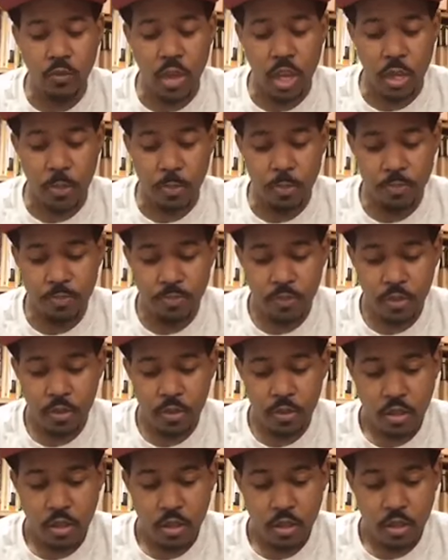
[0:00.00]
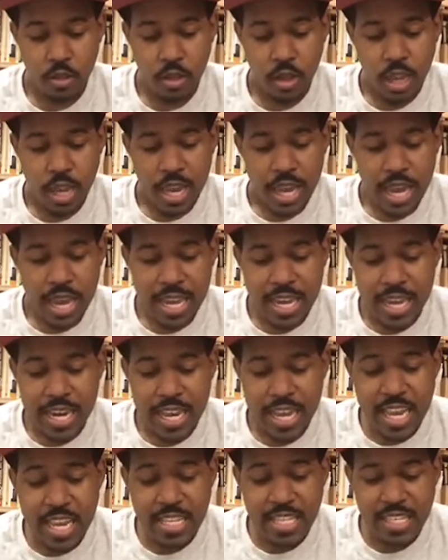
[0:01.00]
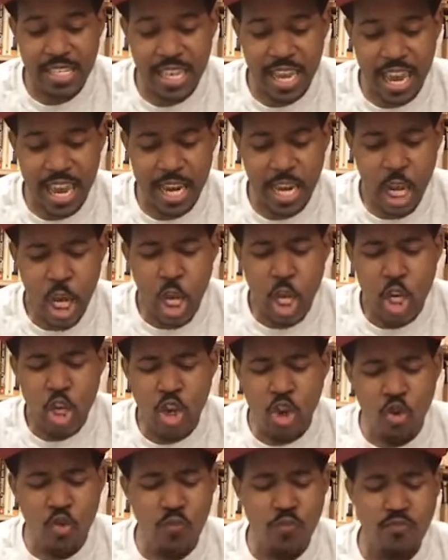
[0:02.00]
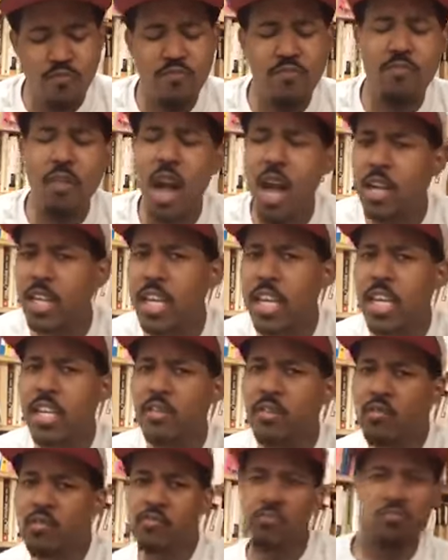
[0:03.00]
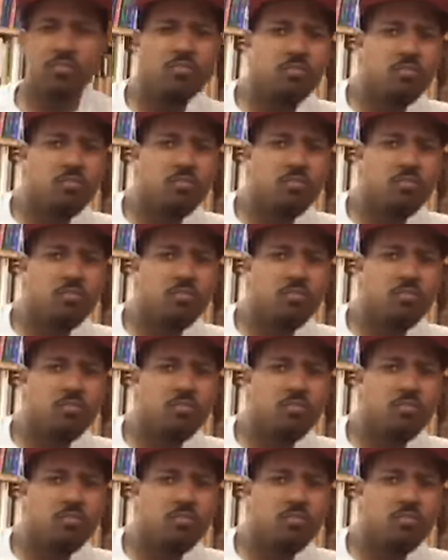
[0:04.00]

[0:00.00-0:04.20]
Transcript: feet and he said, you monkeys,